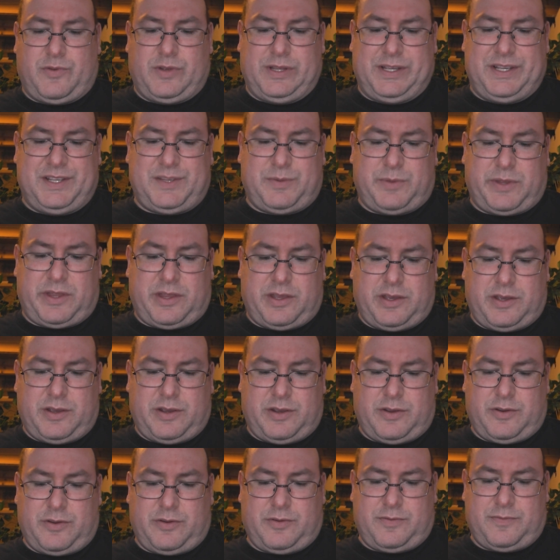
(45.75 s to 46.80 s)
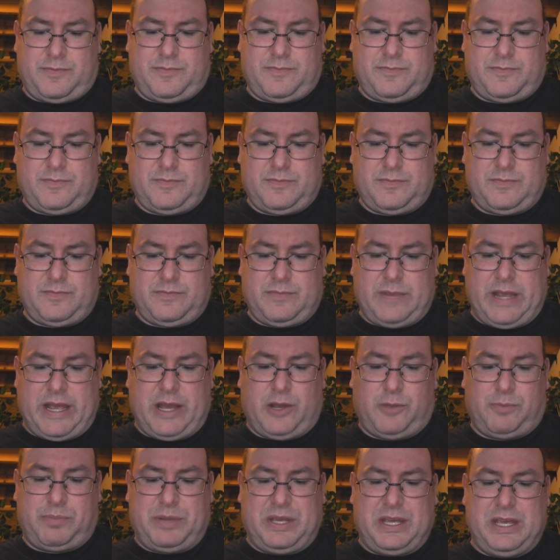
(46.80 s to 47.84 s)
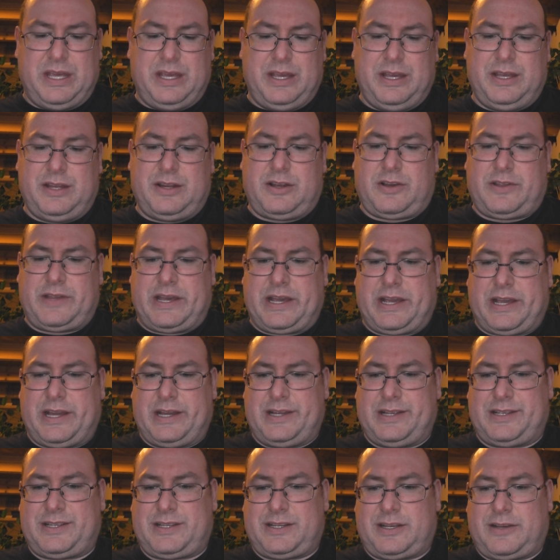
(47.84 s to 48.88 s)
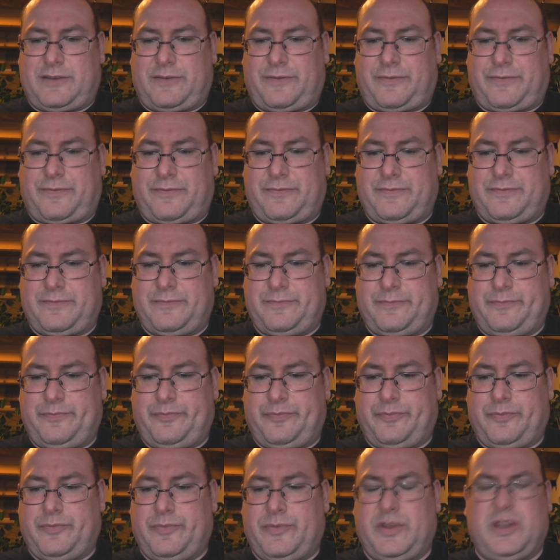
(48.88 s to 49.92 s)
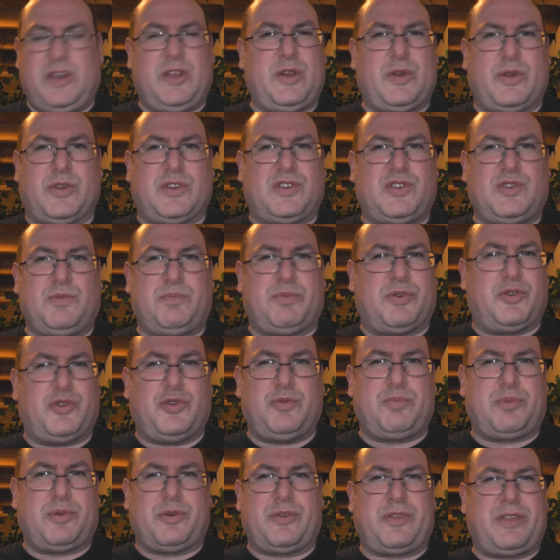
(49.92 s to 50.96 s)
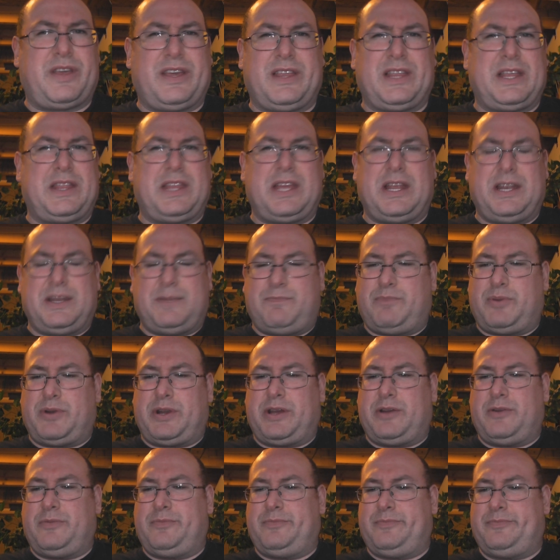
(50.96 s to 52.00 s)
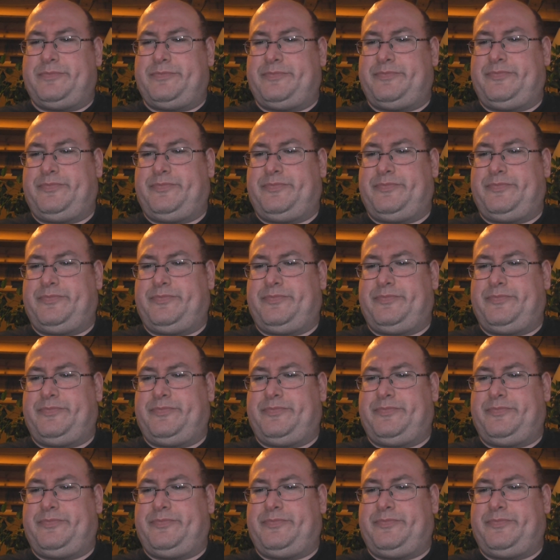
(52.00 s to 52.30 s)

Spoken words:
release with the LP and all that kind of stuff. You know, the super duper thing that they put out.